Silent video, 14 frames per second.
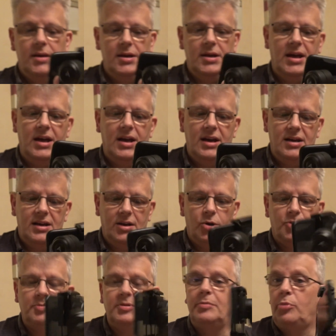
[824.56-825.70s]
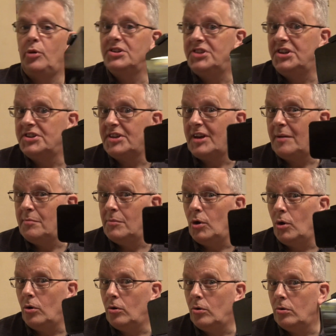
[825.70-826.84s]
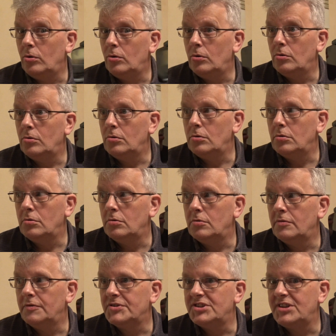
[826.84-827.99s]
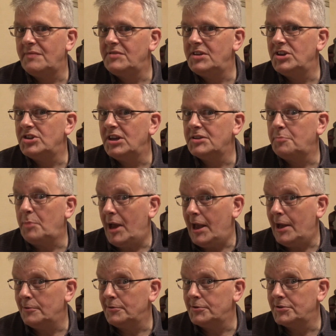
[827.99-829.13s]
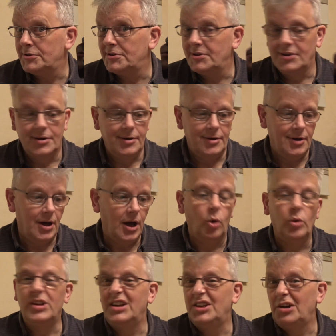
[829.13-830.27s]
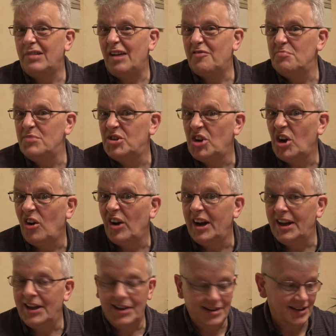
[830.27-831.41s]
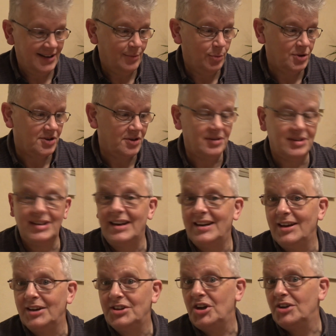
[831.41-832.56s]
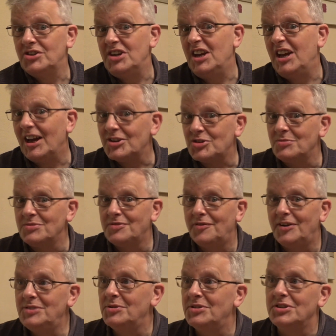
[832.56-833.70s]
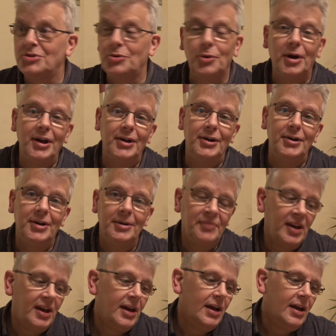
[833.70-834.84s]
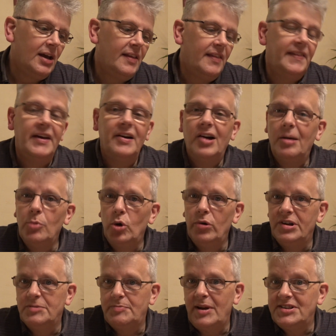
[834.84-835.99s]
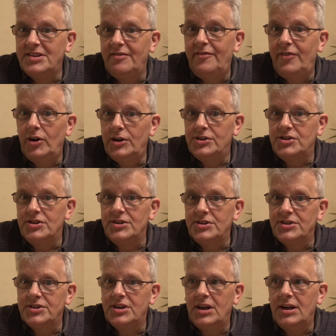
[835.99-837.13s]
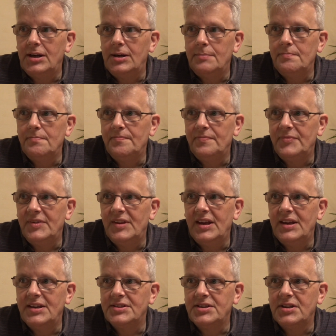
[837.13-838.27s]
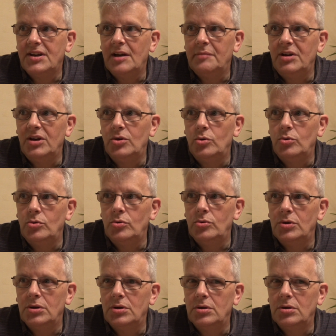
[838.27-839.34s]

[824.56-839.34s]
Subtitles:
And it cost me the princely sum of £76. Ordered it direct from China. Didn't get charged any customs fees, which is quite good. There are more expensive versions. There's a company called